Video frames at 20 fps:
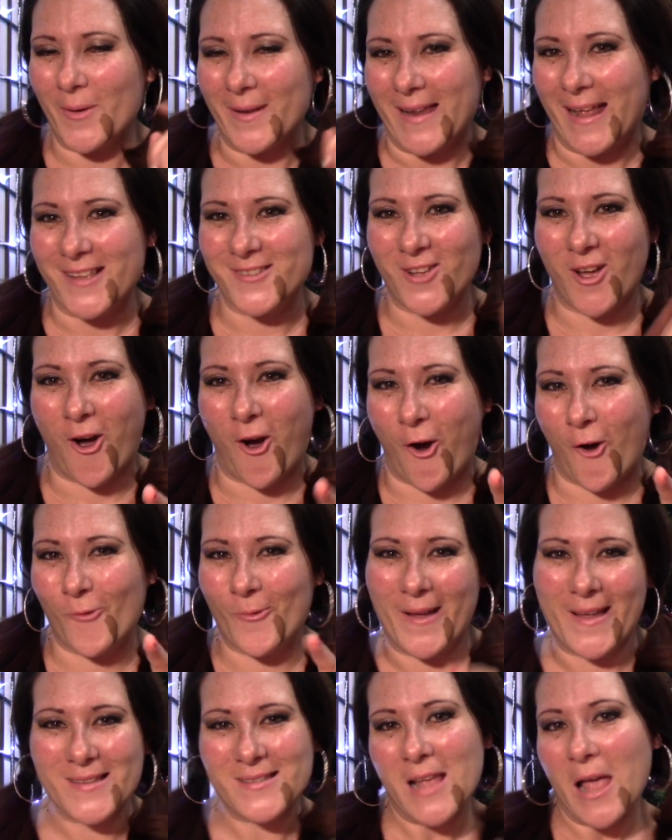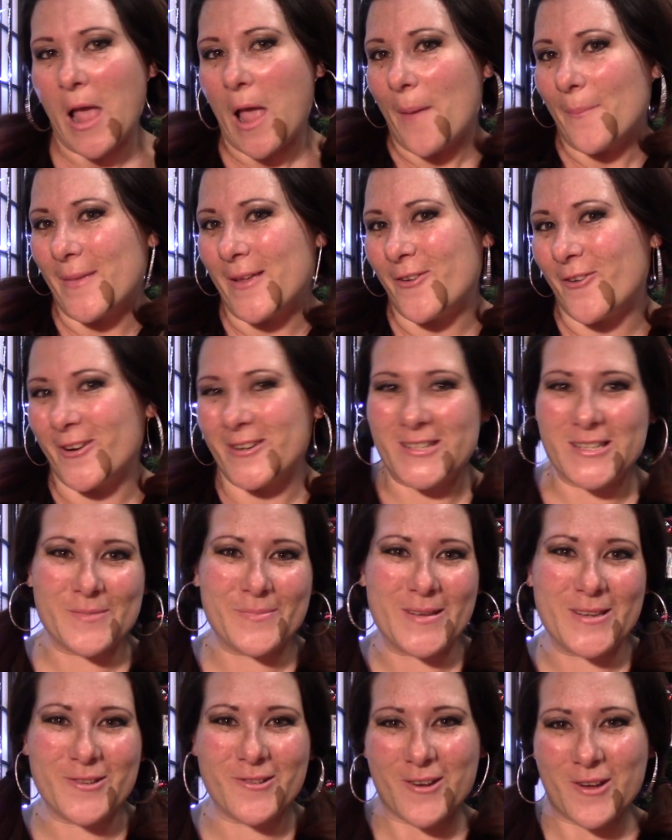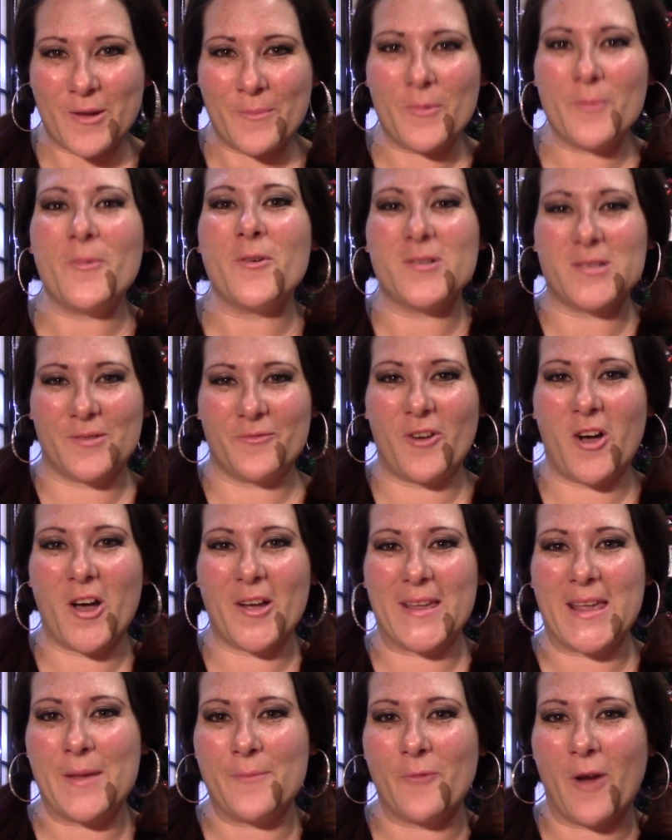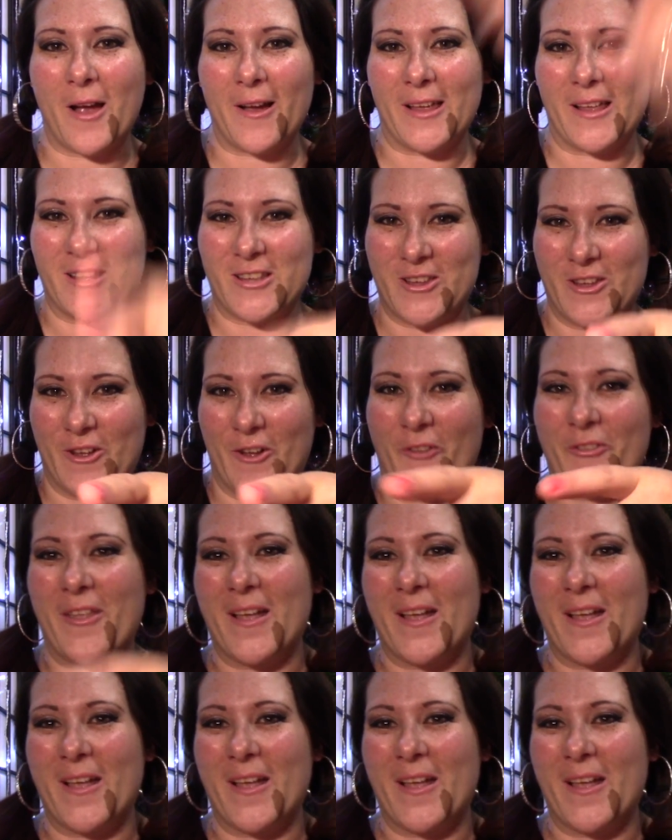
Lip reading: And as always, be gorgeous, be true, but most of all, keep rocking you.